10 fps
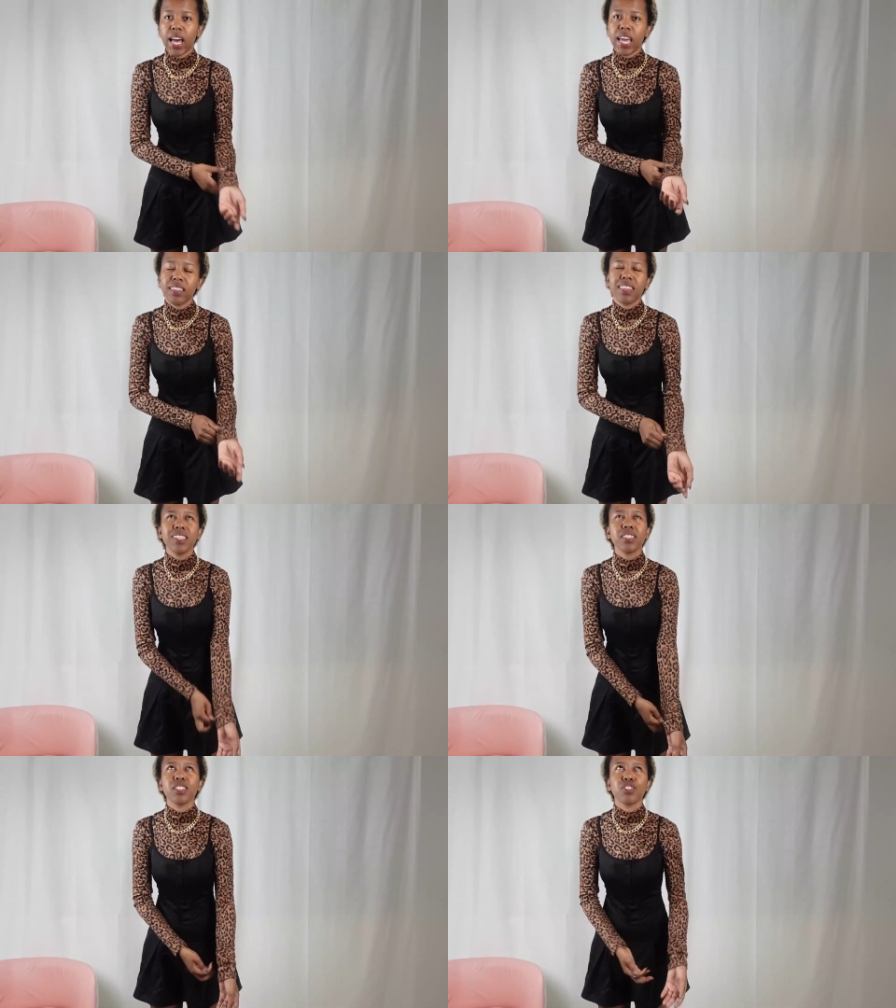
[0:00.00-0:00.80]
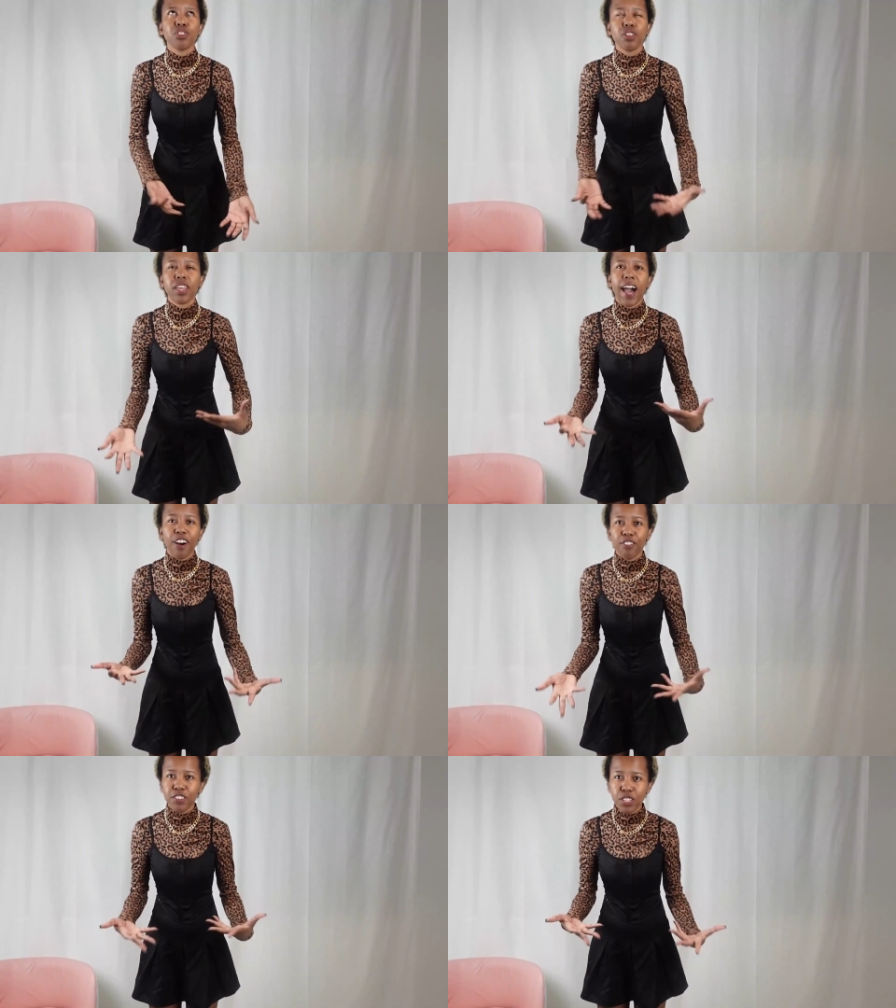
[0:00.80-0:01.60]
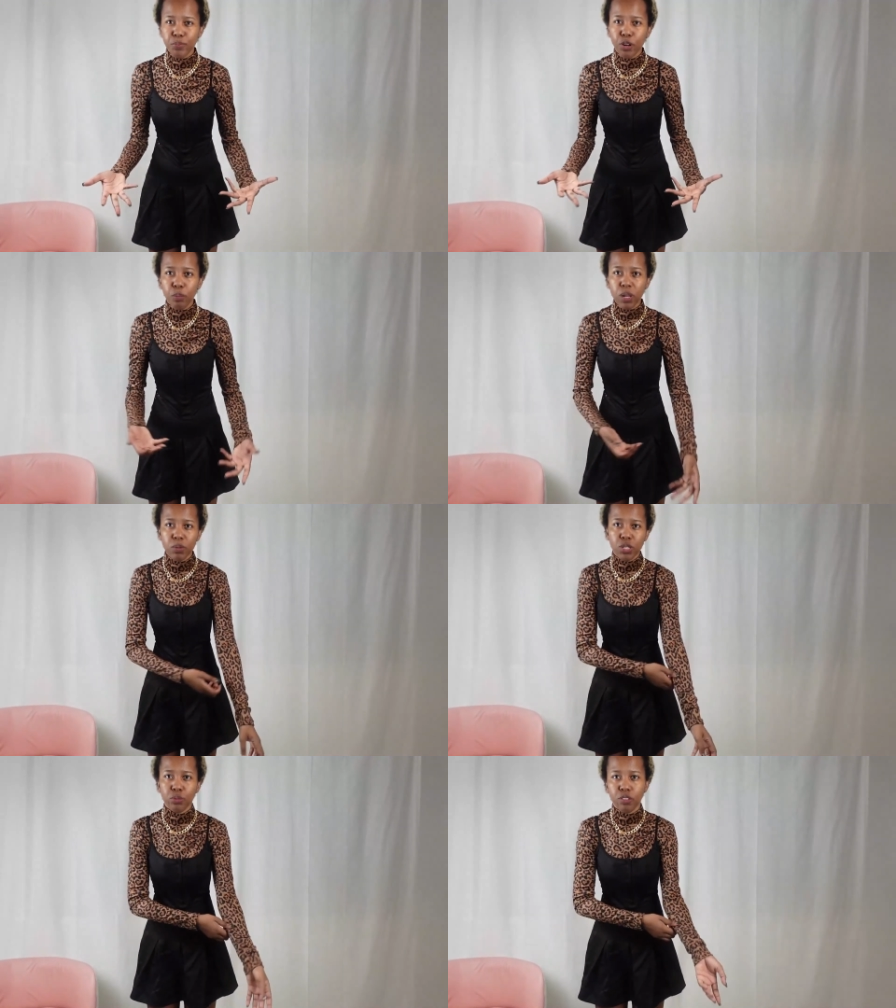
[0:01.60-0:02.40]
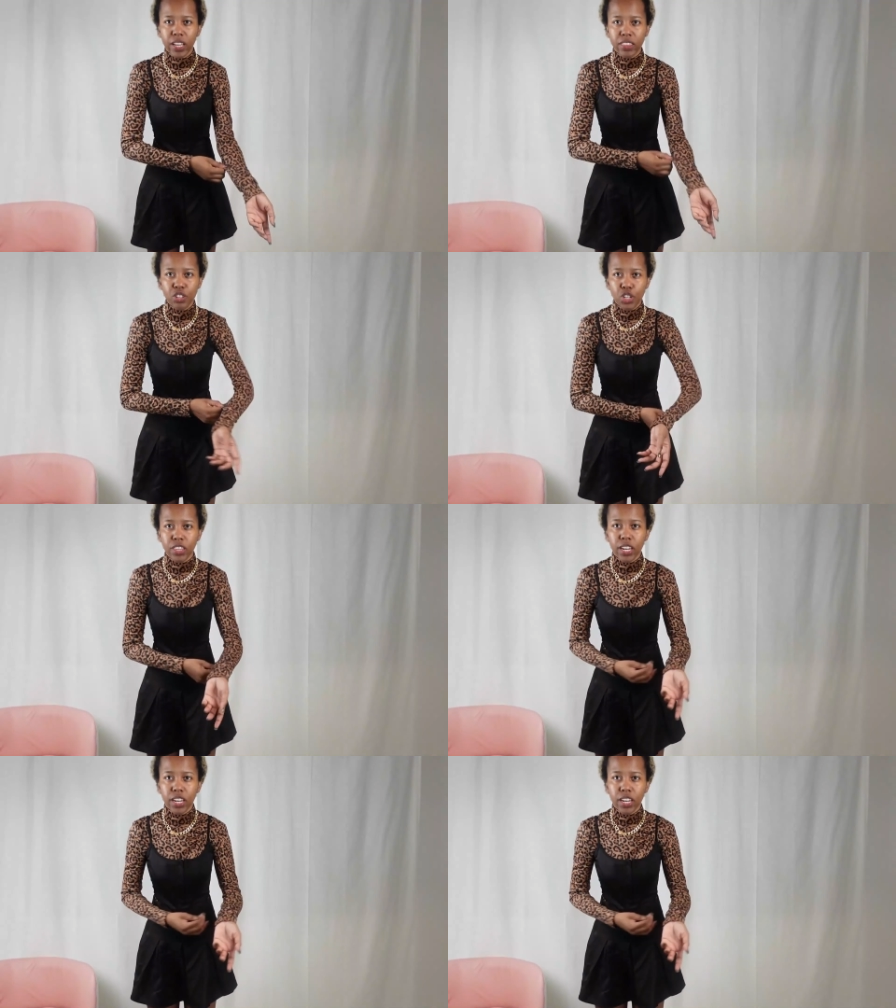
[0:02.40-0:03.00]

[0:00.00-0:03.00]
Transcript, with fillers: and that's it's not the outfit's problem it's more of like the shirt